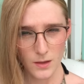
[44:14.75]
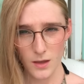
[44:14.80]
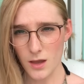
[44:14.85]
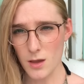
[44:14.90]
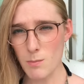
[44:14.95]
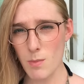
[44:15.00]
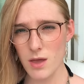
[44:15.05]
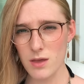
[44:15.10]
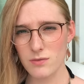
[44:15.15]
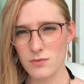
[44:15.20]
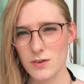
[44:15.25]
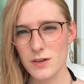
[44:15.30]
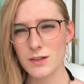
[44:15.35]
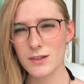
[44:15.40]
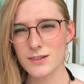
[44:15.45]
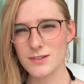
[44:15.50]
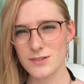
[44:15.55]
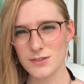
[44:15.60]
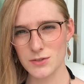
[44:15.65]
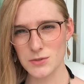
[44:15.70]
I may feel
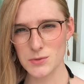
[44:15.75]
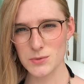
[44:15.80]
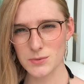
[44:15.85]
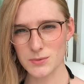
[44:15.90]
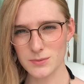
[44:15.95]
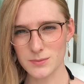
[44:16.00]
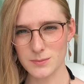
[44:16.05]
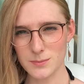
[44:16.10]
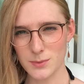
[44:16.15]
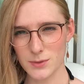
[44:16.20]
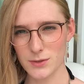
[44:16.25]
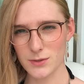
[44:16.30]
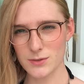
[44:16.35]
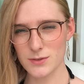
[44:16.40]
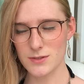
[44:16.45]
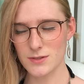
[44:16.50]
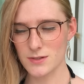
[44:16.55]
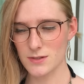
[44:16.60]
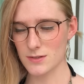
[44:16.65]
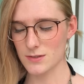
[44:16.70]
it soon
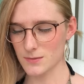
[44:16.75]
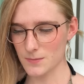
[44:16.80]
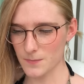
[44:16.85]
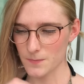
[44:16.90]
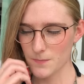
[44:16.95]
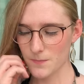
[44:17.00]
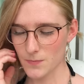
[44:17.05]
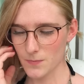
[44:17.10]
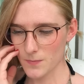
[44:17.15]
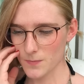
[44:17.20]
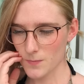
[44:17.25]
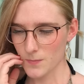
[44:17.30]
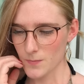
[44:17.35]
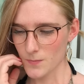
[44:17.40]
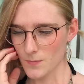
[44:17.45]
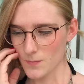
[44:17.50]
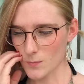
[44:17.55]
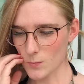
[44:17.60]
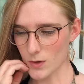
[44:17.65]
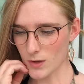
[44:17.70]
because,
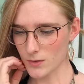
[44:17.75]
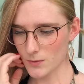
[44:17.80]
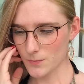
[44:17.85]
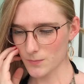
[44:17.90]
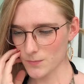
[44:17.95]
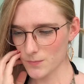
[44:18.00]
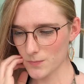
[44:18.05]
well,